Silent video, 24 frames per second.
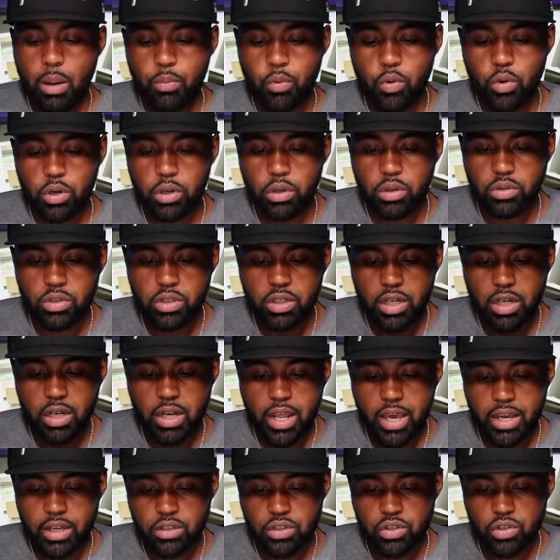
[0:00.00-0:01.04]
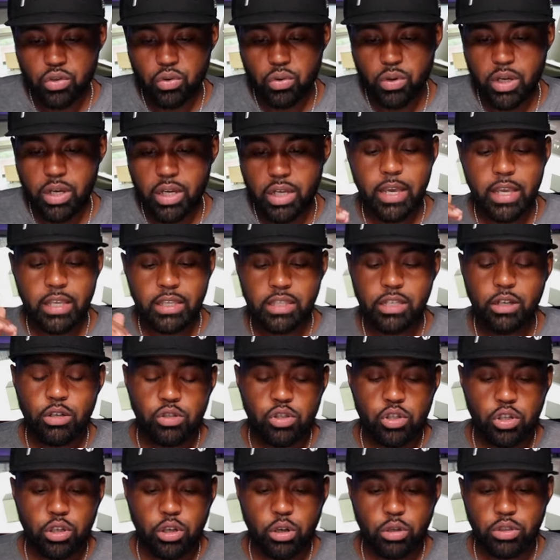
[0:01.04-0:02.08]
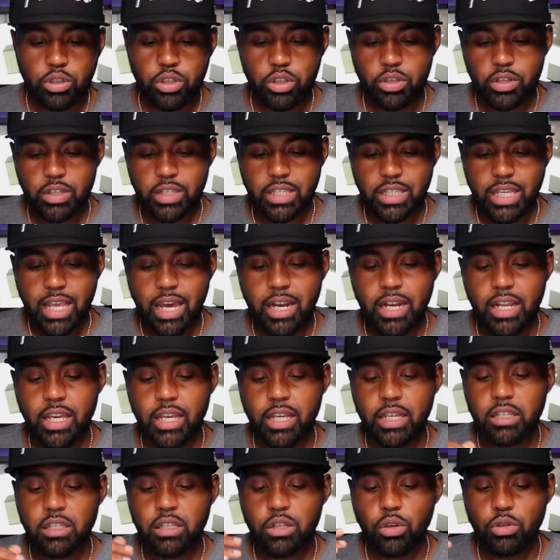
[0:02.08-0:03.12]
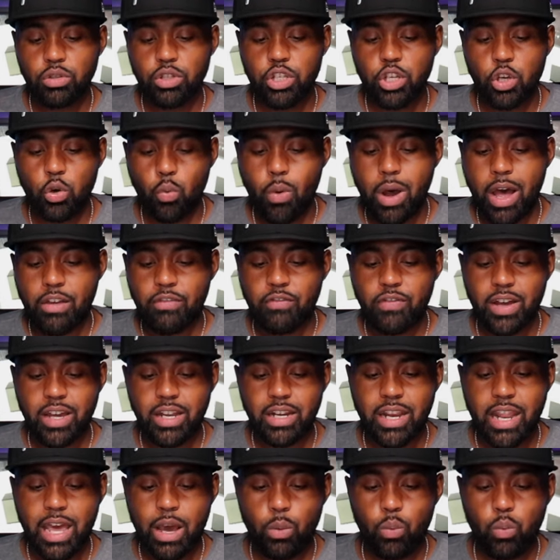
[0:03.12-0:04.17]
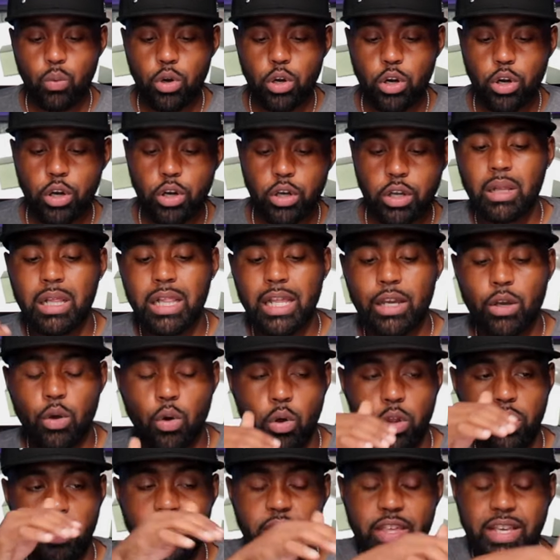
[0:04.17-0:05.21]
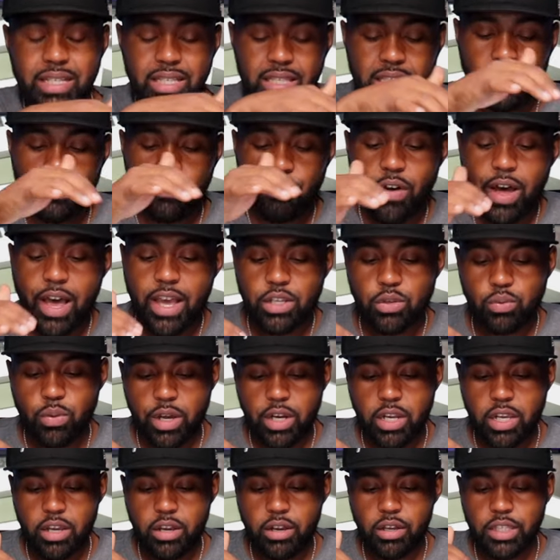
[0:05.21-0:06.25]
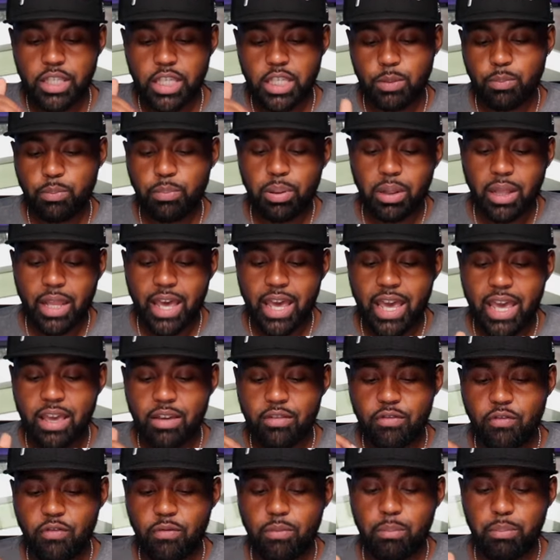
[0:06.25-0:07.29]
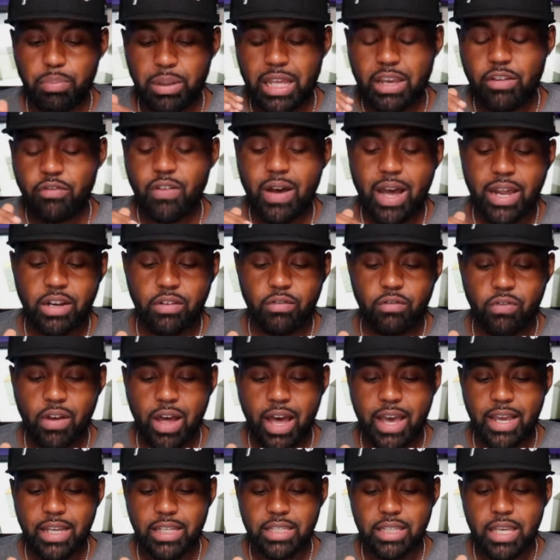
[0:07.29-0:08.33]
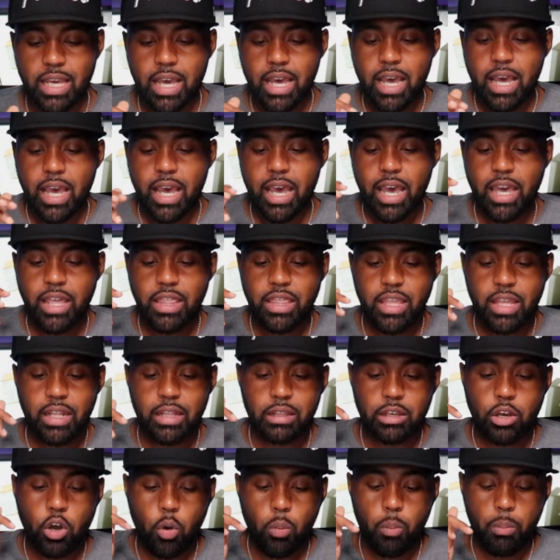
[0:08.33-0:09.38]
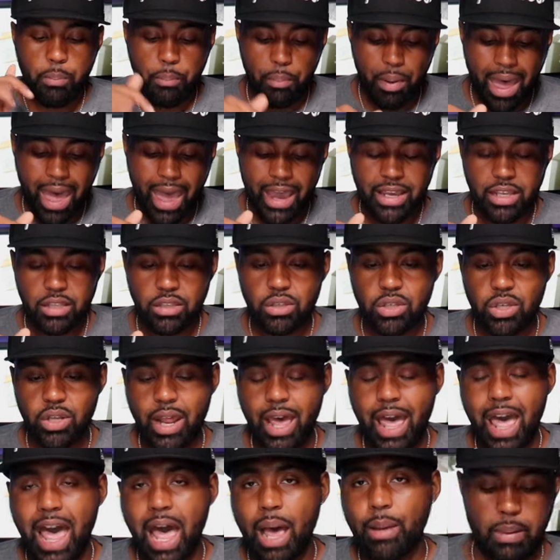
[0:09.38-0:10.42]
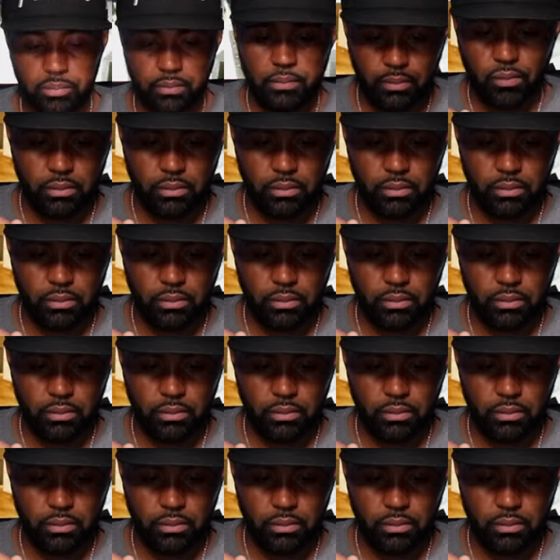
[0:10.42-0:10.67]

I'm gonna go to the next screen. It tells you to go to your settings, go to your Wi-Fi network, click on this device right here. It says Play, Play-Fi device, and then go back into the app.